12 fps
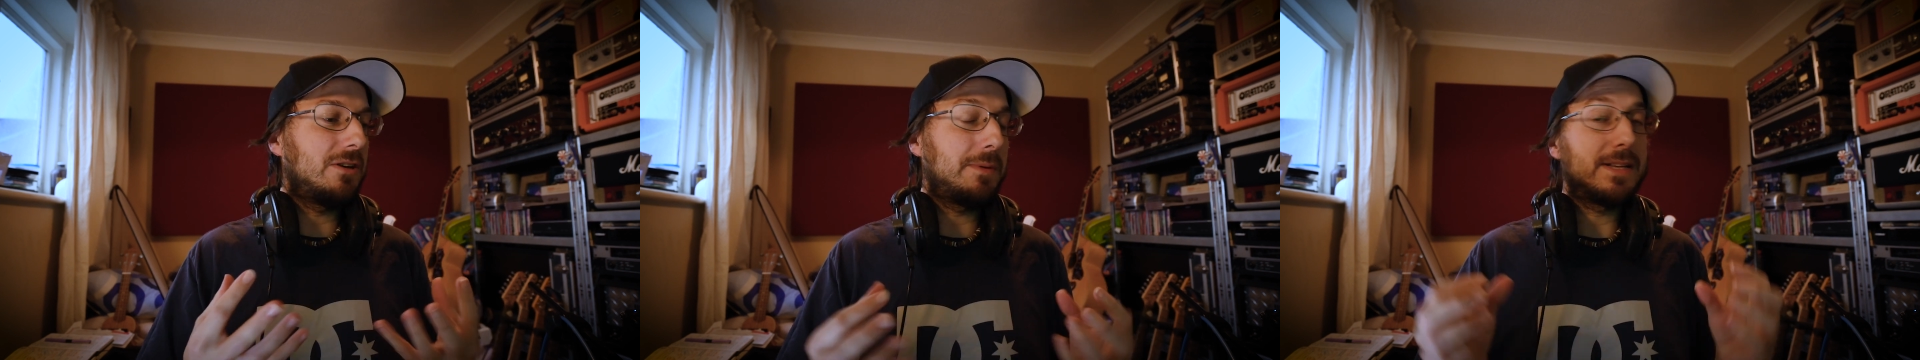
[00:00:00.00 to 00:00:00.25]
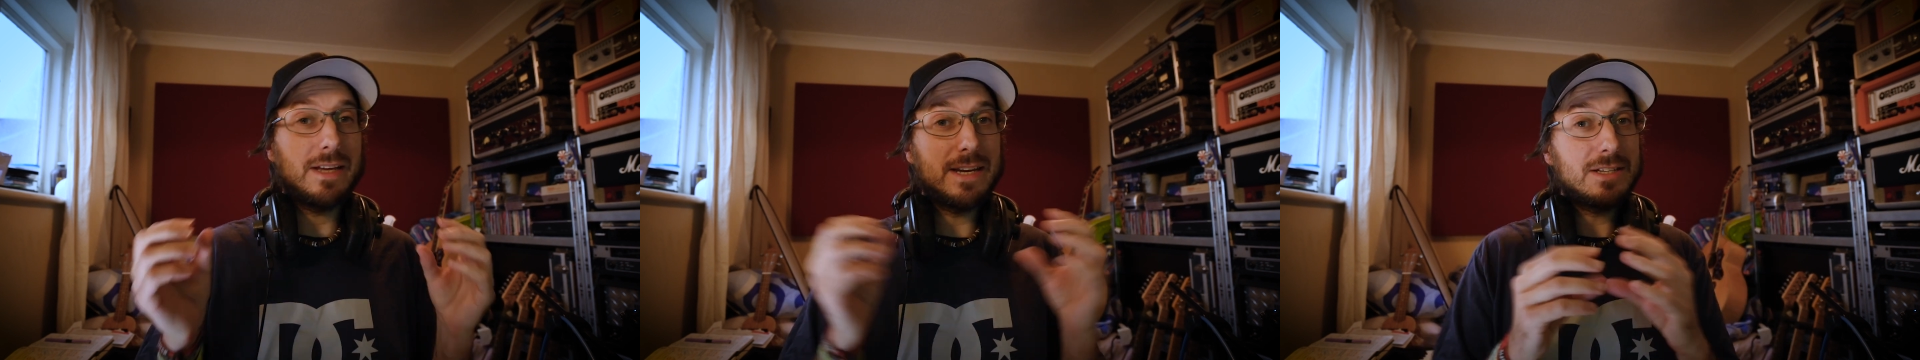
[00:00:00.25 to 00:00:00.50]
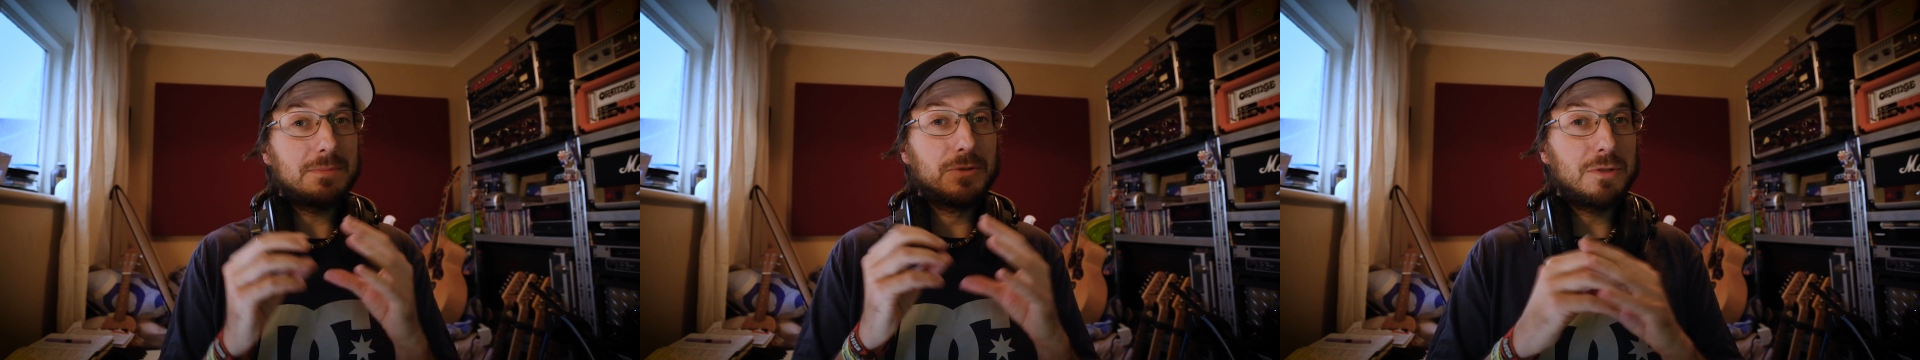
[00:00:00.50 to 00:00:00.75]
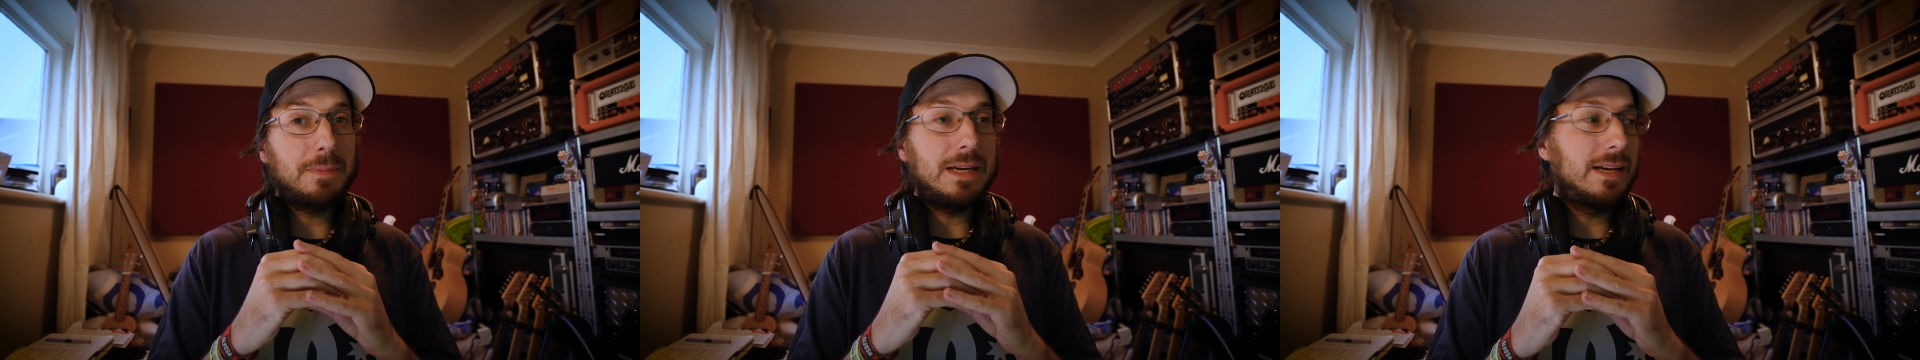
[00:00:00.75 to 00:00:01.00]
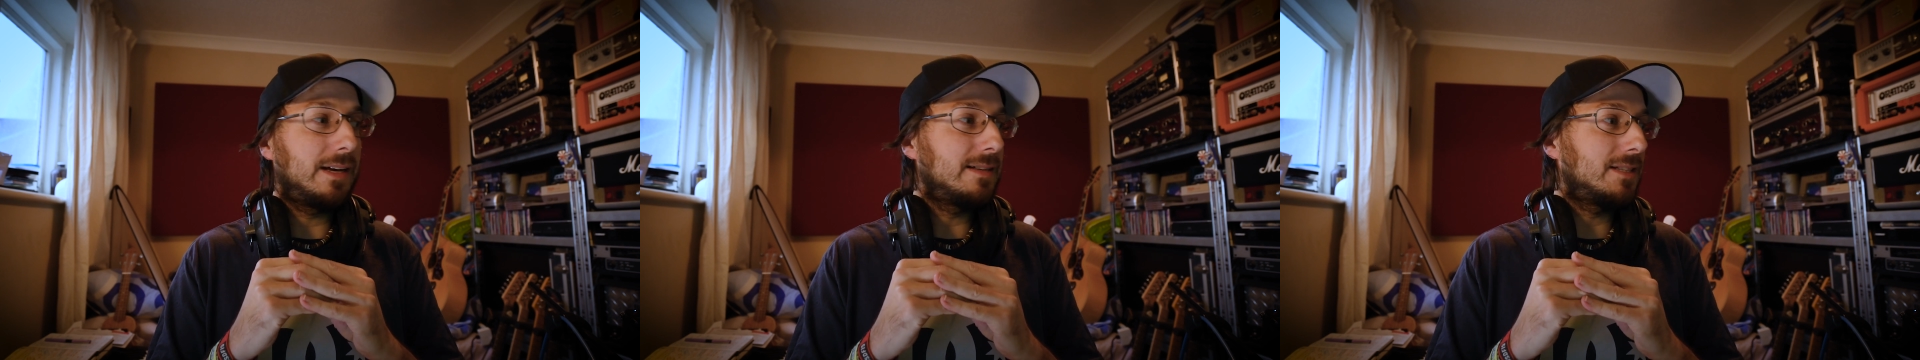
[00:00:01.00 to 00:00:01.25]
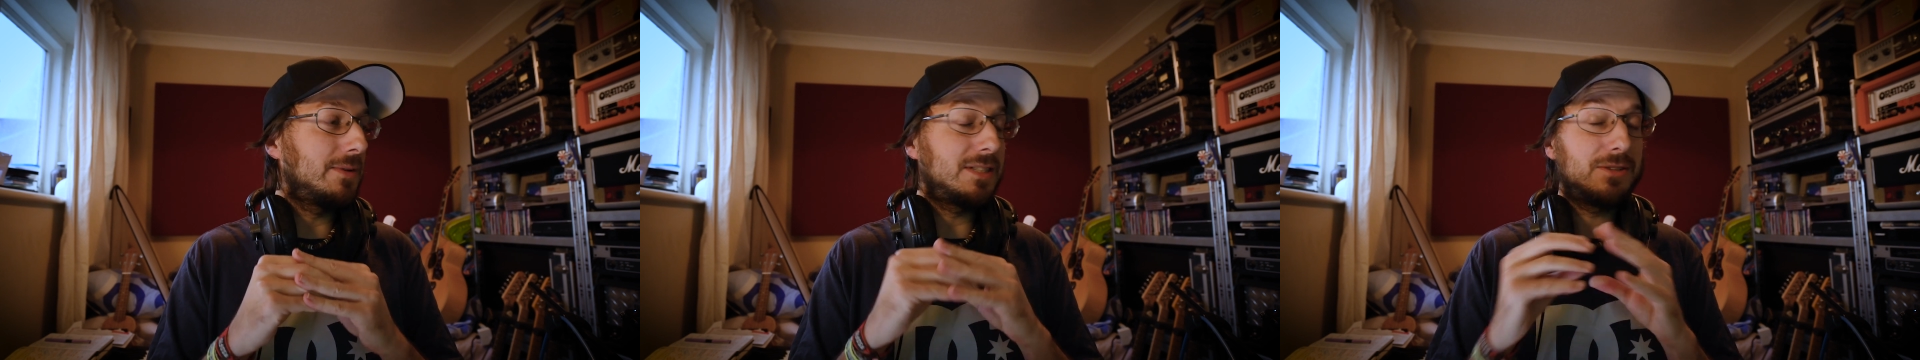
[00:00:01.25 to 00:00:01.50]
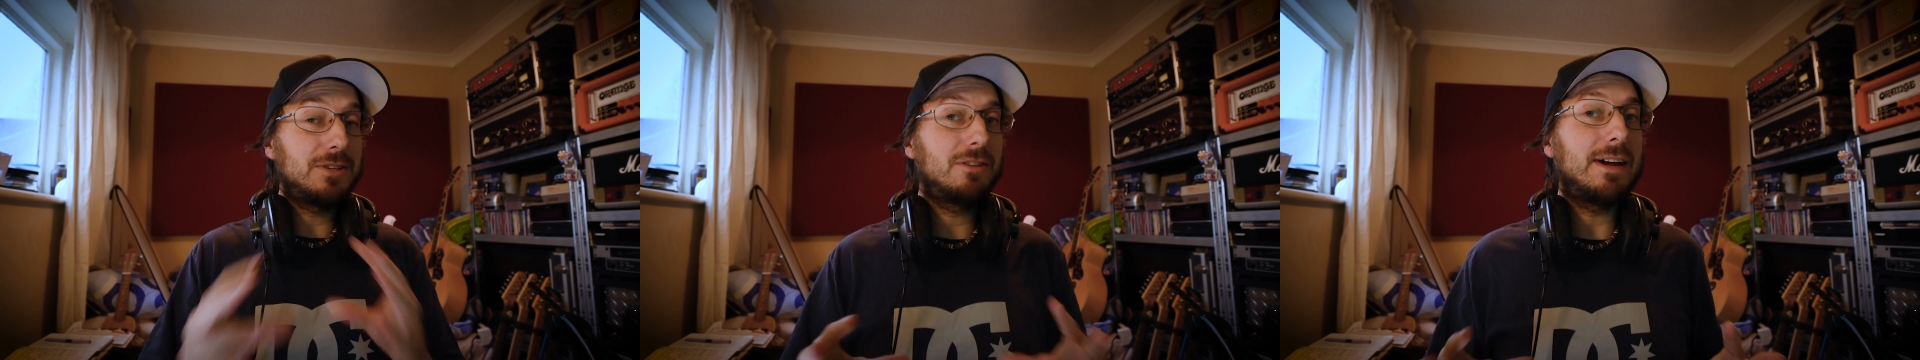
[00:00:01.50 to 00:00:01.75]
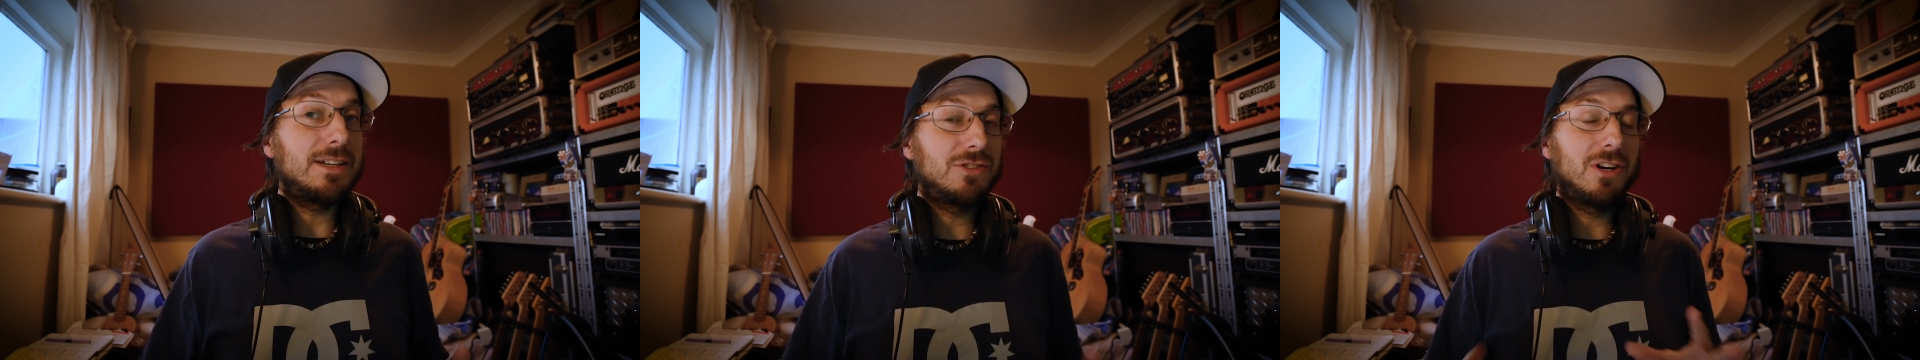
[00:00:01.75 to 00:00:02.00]
I mean, it's only a small speaker, so it's doing a
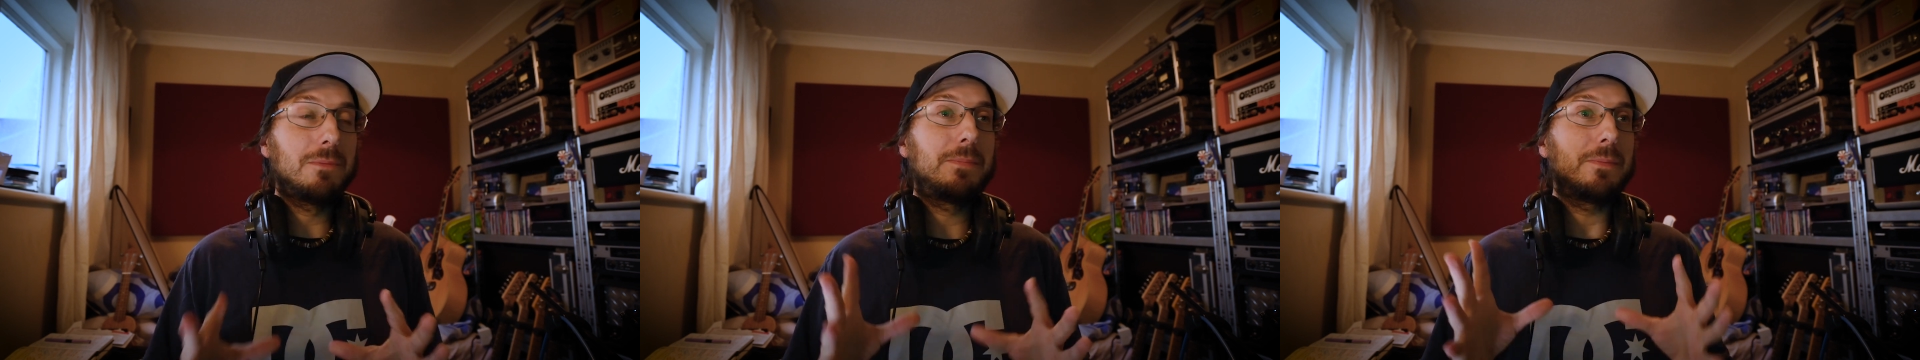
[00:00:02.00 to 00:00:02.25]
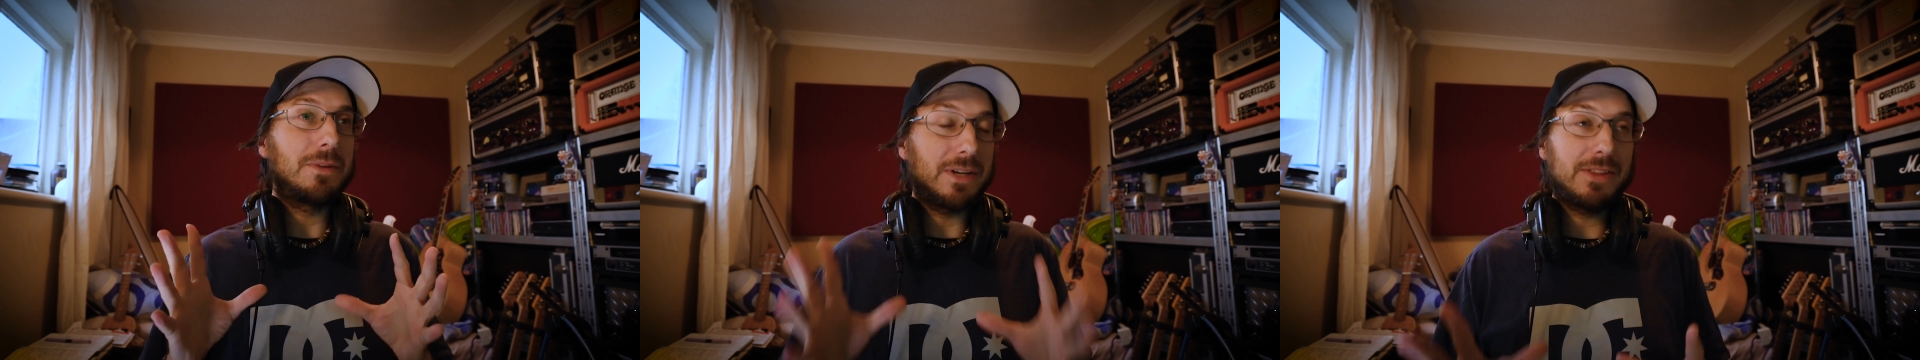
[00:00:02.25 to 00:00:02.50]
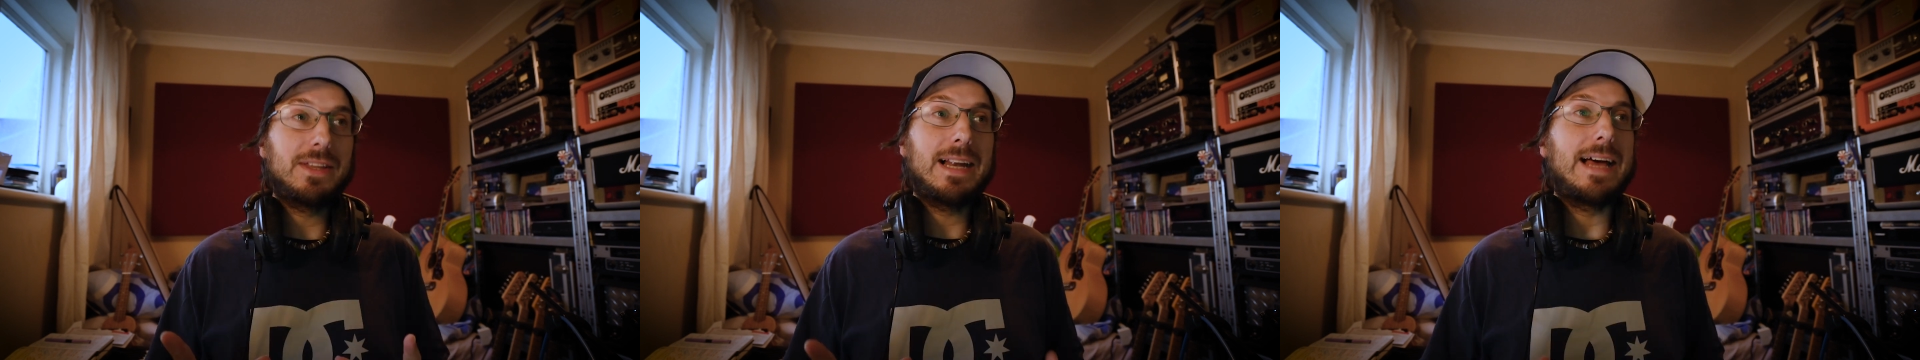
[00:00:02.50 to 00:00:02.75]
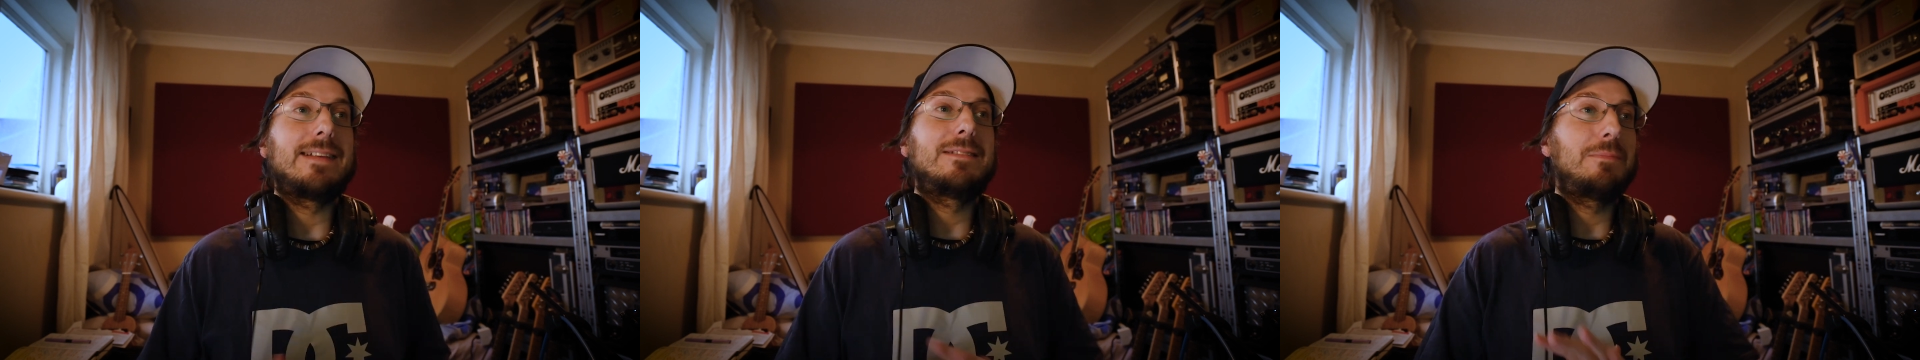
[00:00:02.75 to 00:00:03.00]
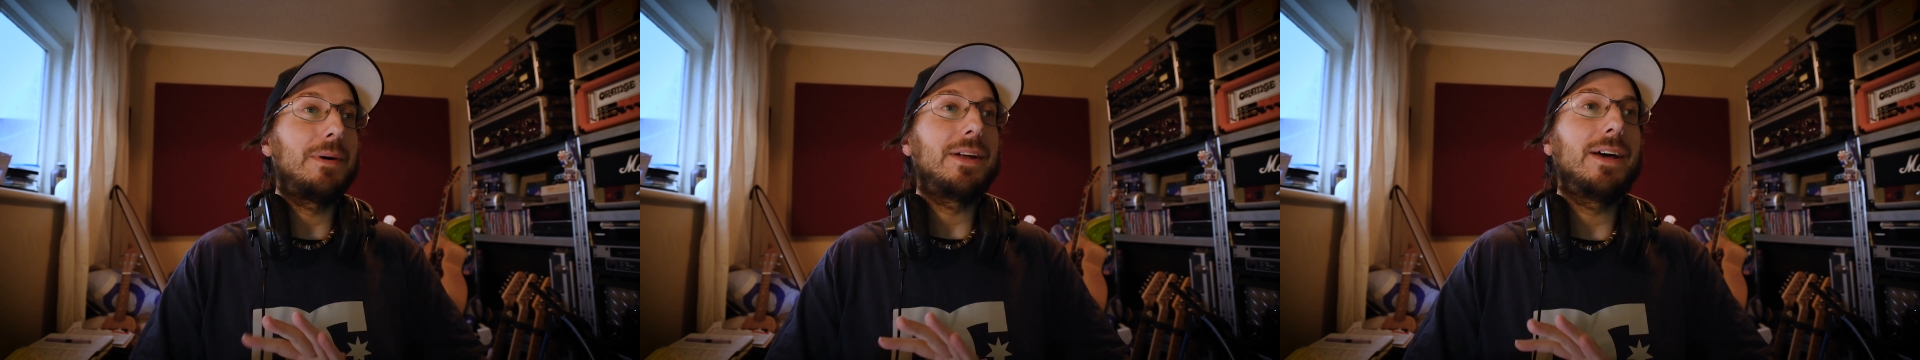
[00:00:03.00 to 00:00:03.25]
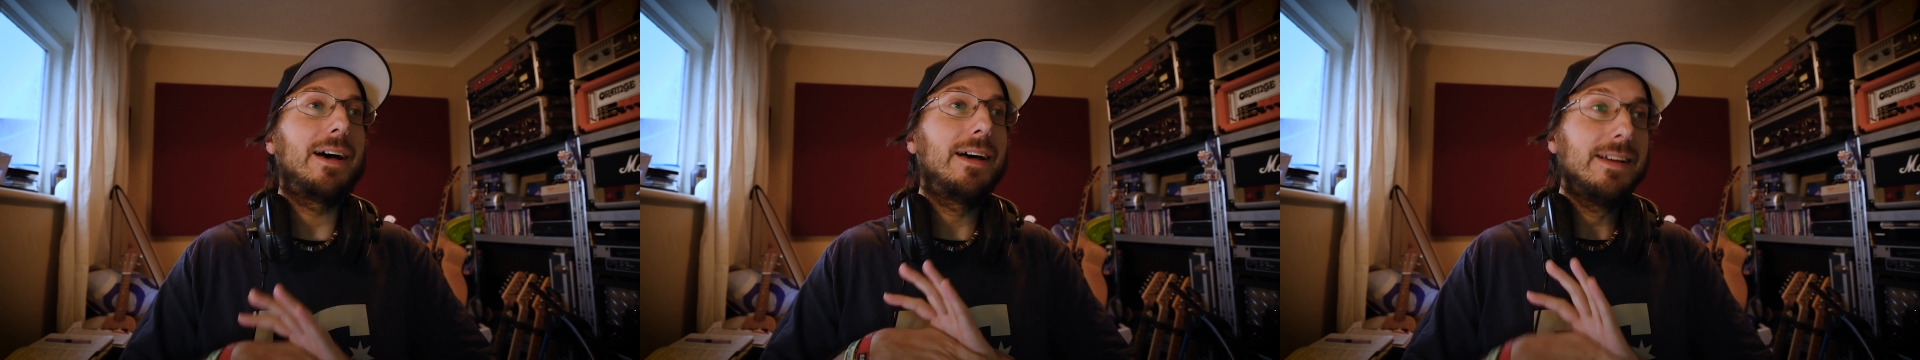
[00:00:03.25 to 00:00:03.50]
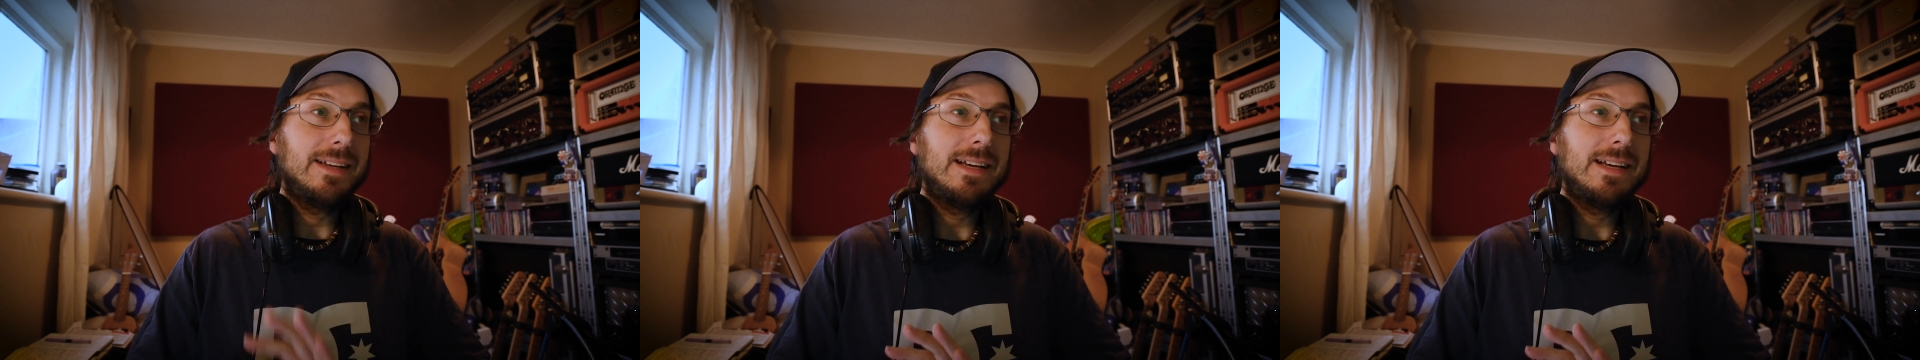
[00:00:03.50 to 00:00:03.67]
great job nonetheless, but